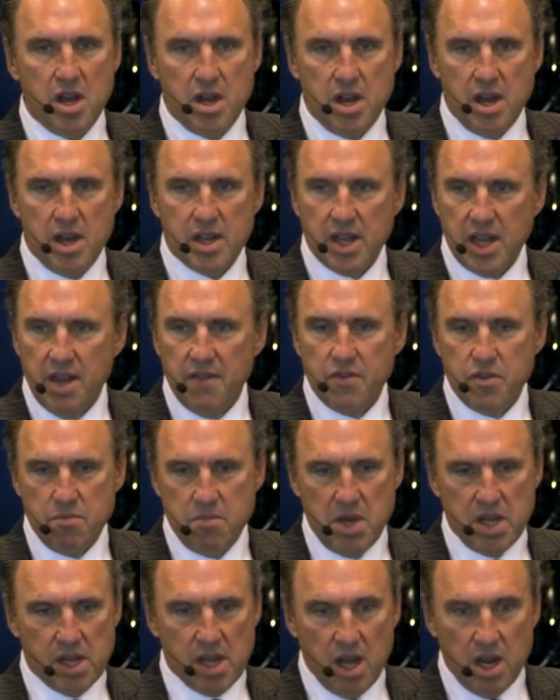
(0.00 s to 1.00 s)
I give you
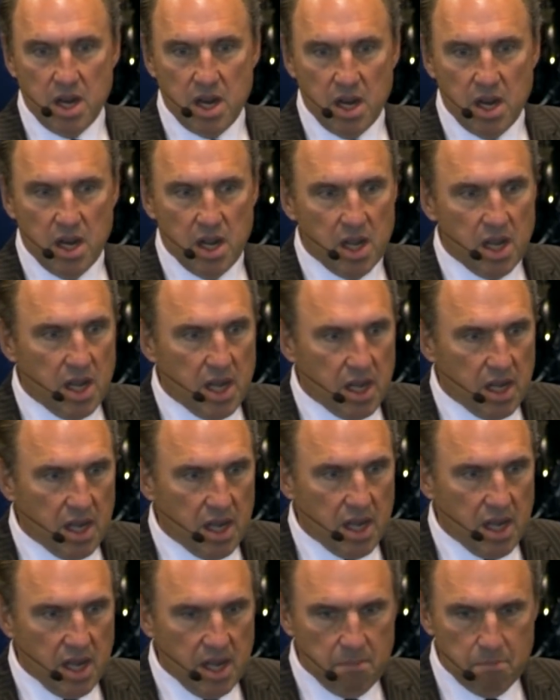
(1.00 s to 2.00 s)
my gun he,
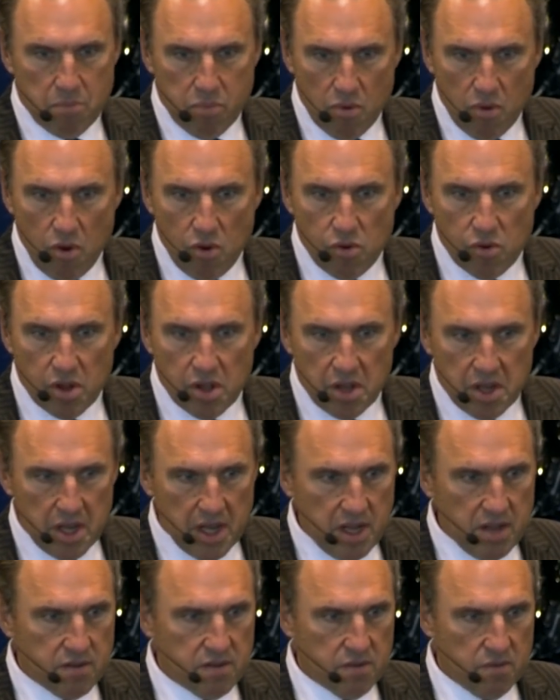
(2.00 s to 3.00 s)
he broke
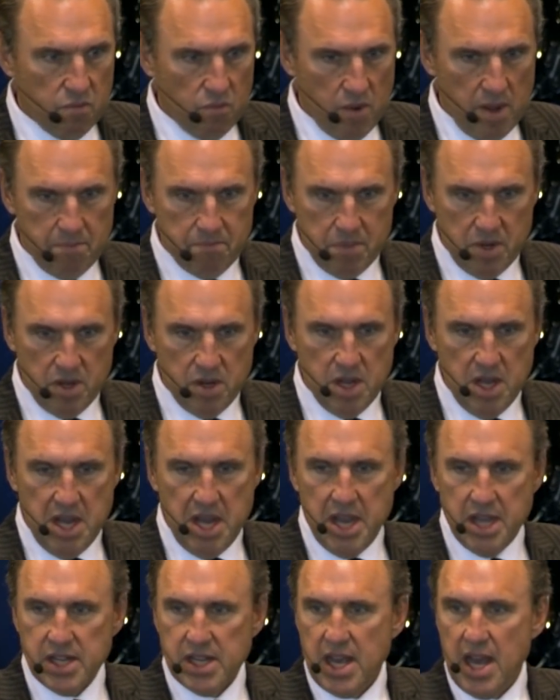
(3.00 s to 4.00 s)
his weapon
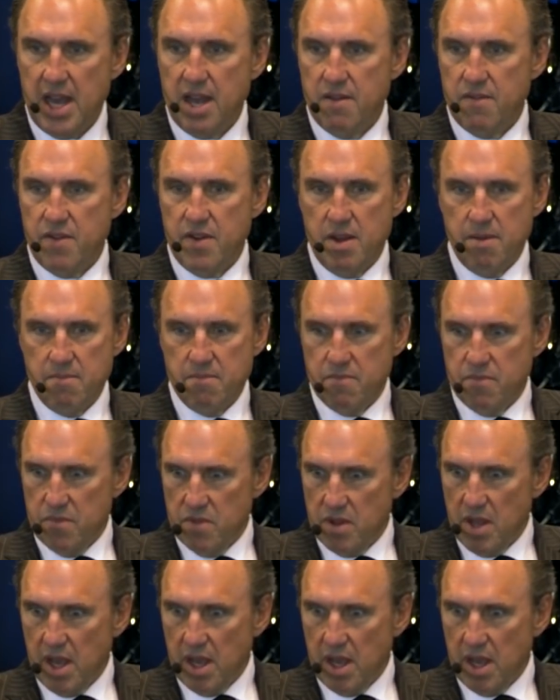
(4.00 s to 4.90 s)
and gave him.